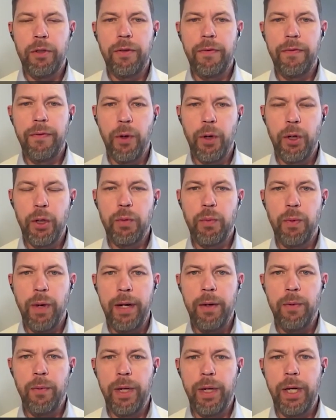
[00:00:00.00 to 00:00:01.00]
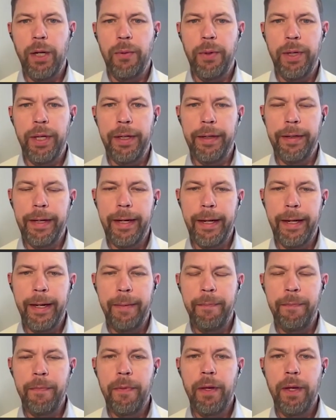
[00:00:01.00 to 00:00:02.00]
was the first one where we
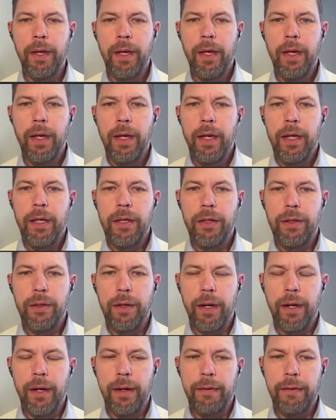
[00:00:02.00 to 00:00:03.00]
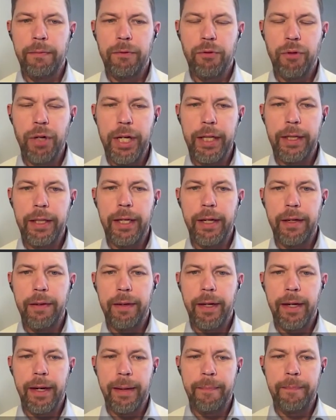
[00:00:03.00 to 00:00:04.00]
um, uh,
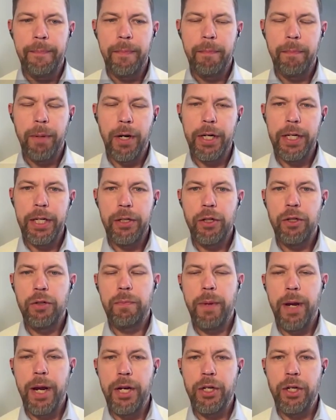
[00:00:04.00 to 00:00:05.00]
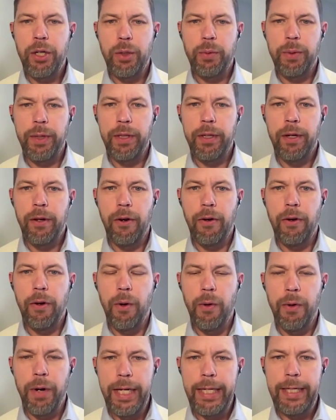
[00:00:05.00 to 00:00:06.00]
treated um, Parkinson's patients with
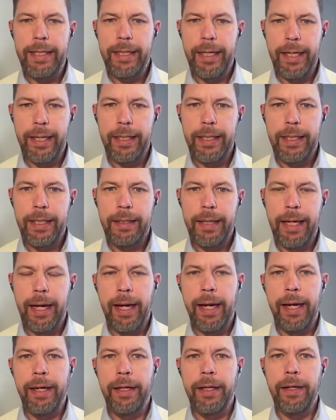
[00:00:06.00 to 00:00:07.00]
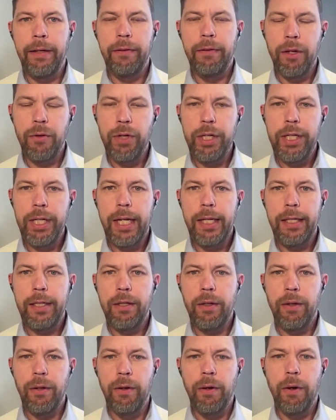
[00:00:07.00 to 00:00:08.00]
HER096, and uh, the
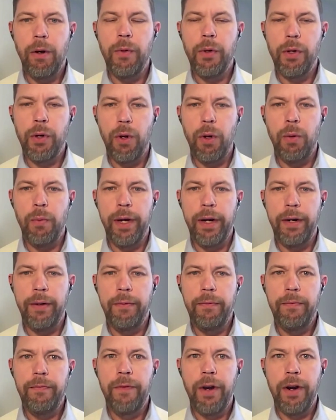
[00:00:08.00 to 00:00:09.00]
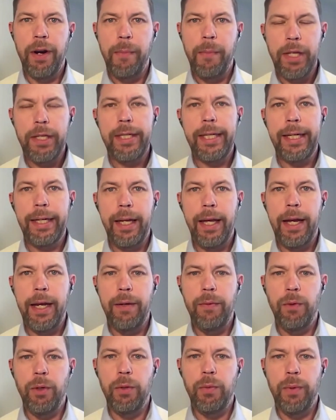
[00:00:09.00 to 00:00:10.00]
results uh, overall were very much in
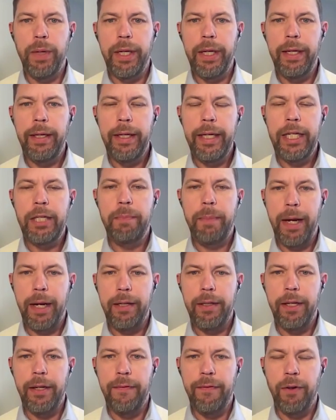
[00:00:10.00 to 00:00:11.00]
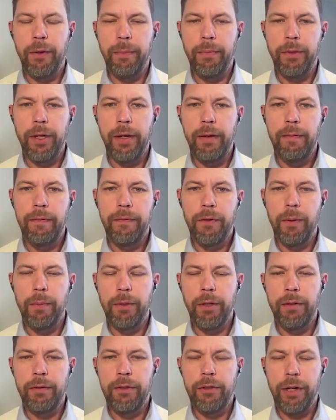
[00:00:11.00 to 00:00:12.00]
line what we expected from the
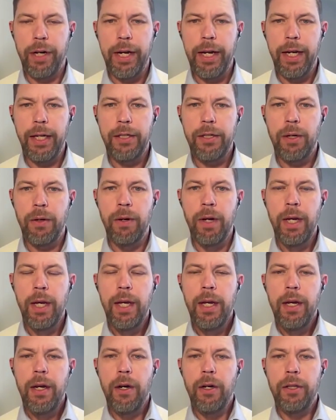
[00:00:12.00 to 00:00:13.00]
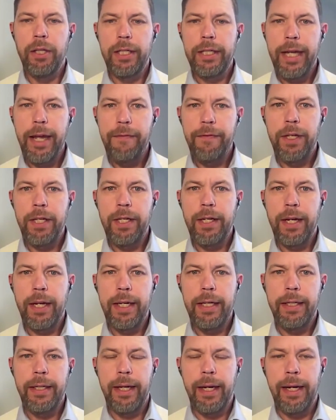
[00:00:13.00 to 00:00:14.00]
from the trial. So on the safety
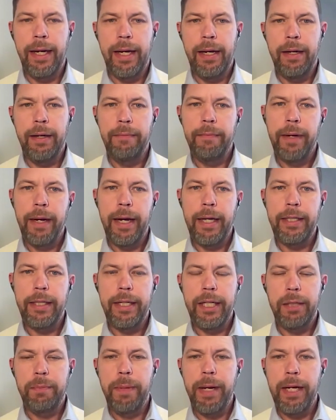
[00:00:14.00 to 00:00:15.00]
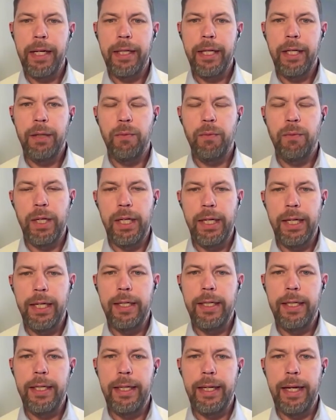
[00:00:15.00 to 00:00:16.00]
side, uh, as expected, we
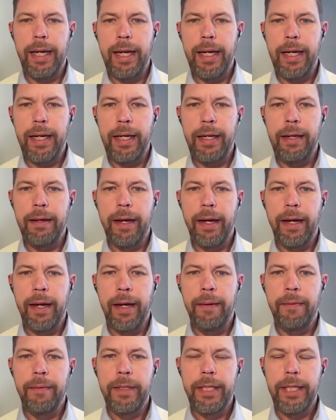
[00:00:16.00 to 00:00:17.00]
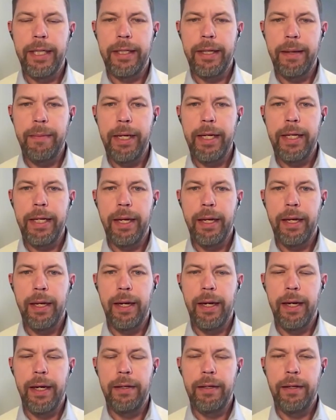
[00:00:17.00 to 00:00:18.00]
didn't see any uh, systemic
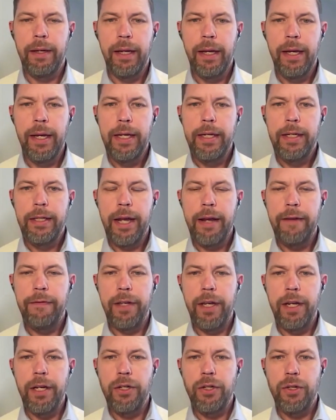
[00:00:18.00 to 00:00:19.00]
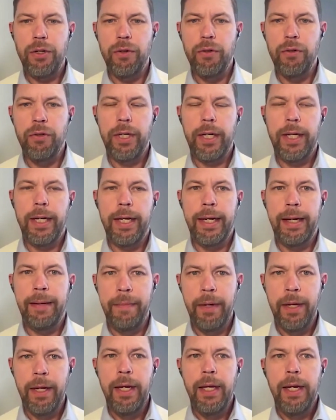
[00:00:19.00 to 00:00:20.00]
uh, safety issues.
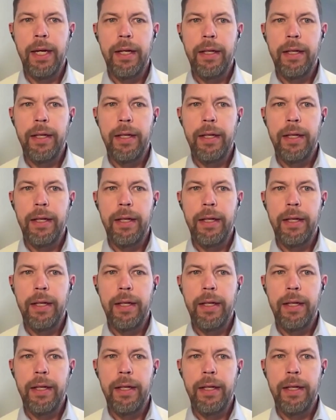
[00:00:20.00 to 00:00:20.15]
Um,